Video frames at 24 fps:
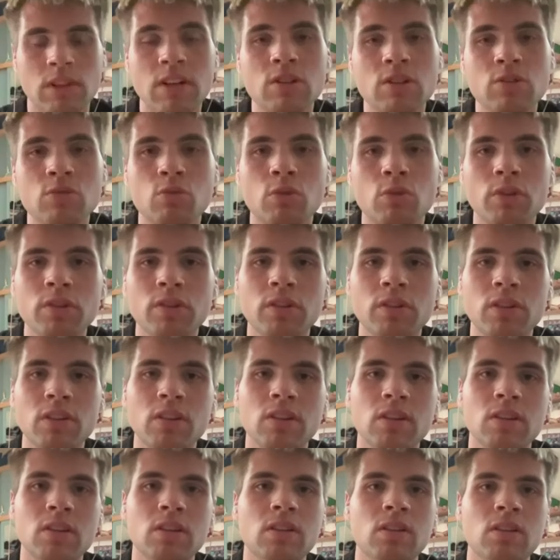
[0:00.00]
There is one
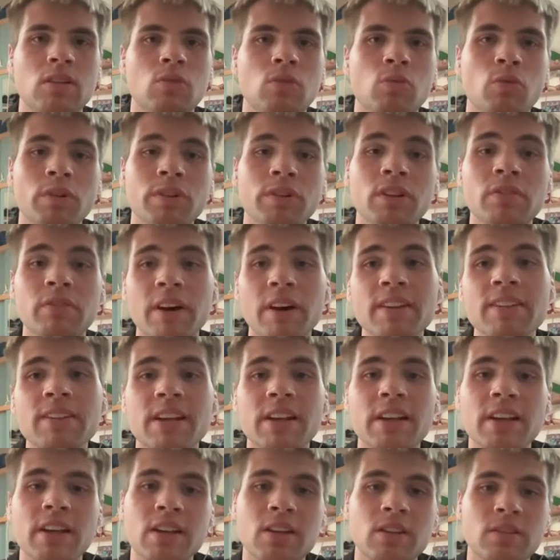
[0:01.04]
uh, one advice
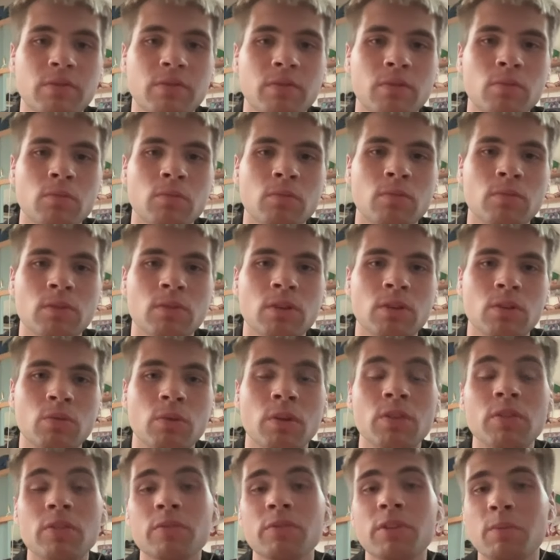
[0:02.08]
I heard from uh,
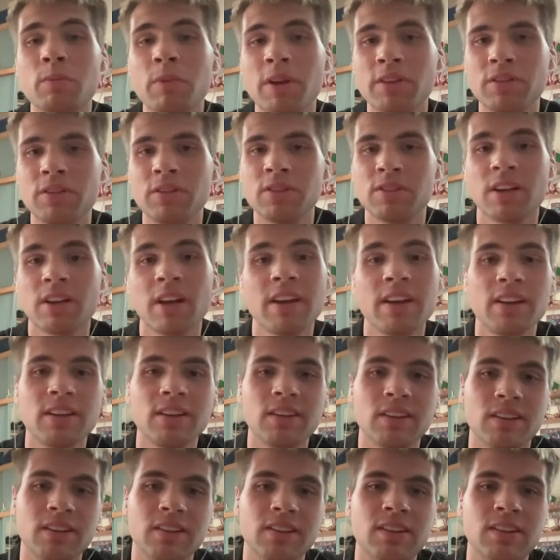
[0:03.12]
one of the mentors I
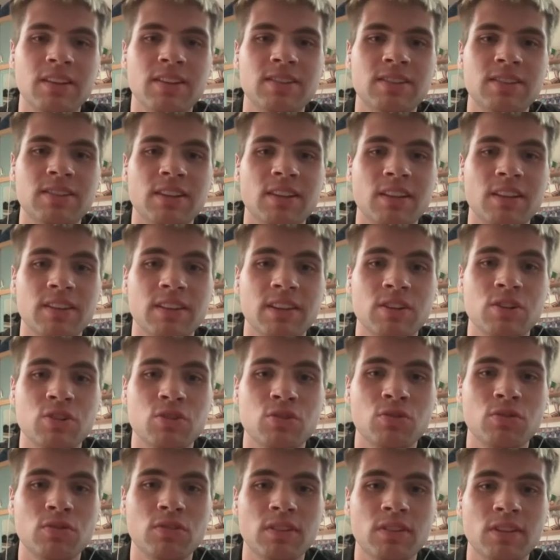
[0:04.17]
had. He said that I
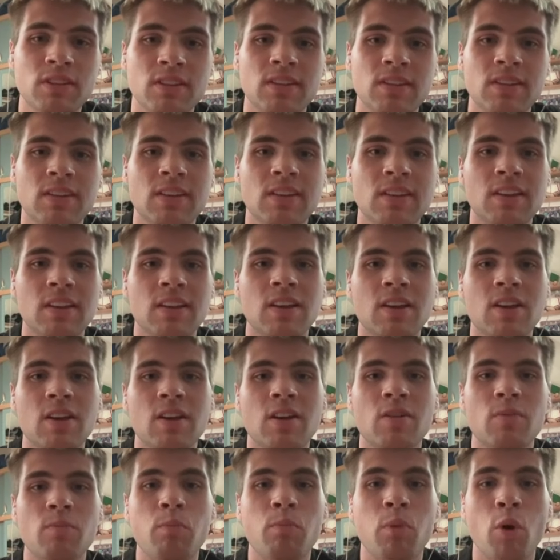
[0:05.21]
should uh,
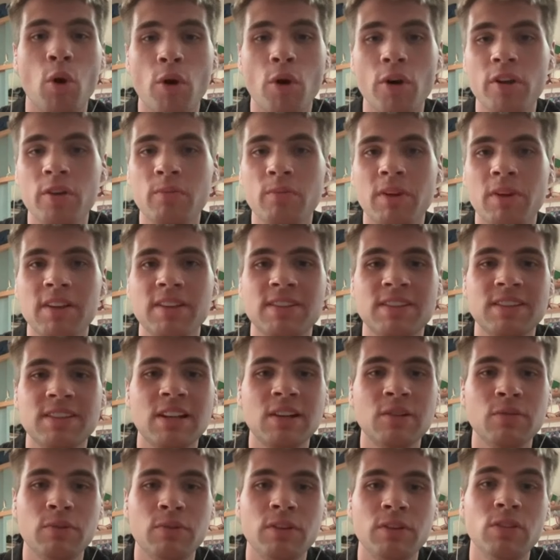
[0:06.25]
pour
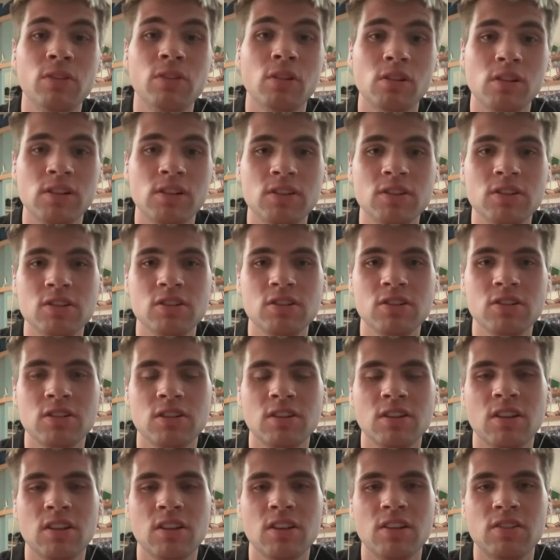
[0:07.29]
myself with knowledge
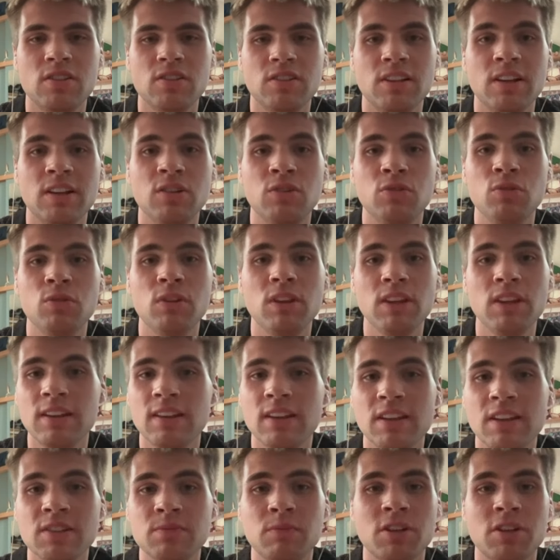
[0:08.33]
so like to
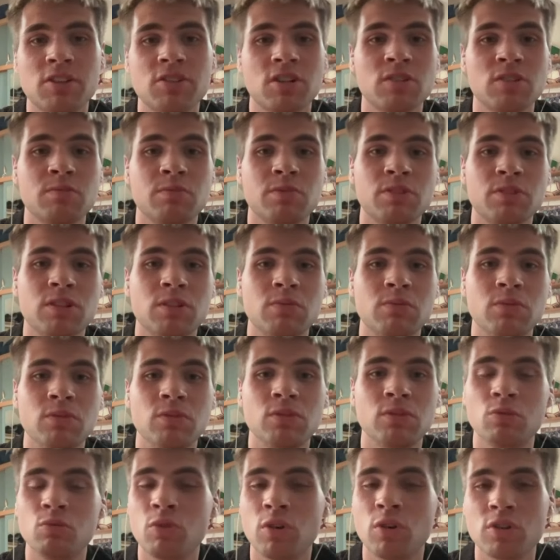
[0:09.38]
read as much as possible,
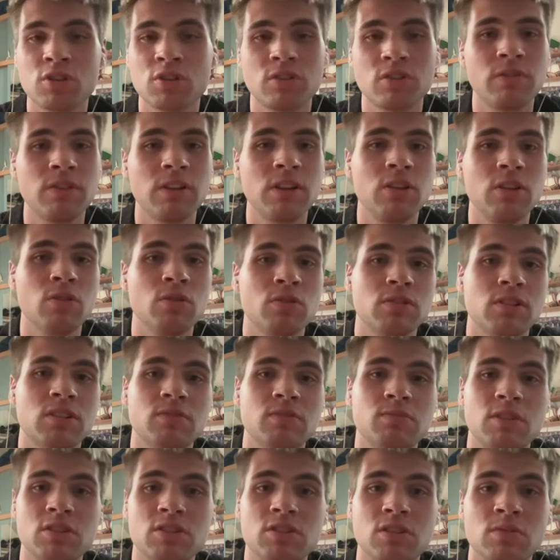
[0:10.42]
to watch videos
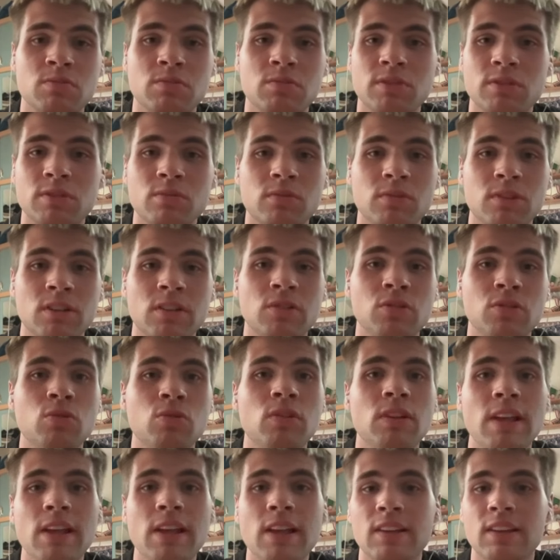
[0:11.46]
as much as possible, and to
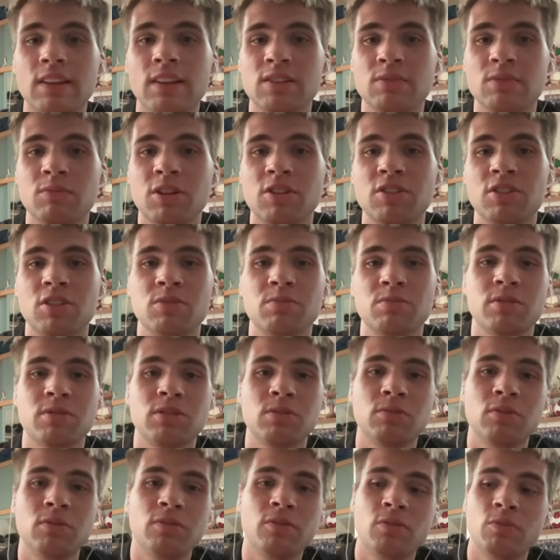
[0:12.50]
learn as much as
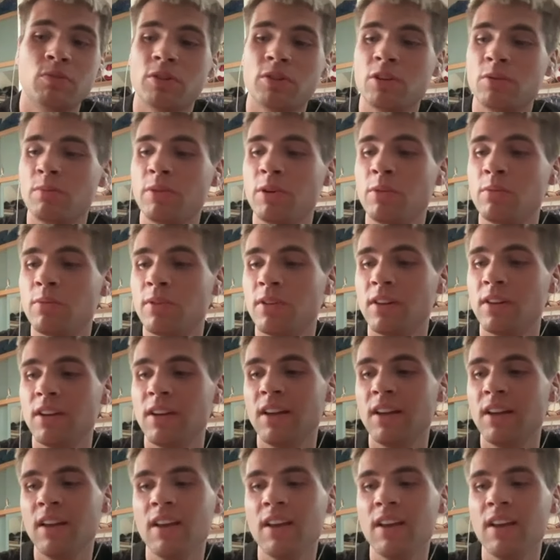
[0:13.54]
possible from other people.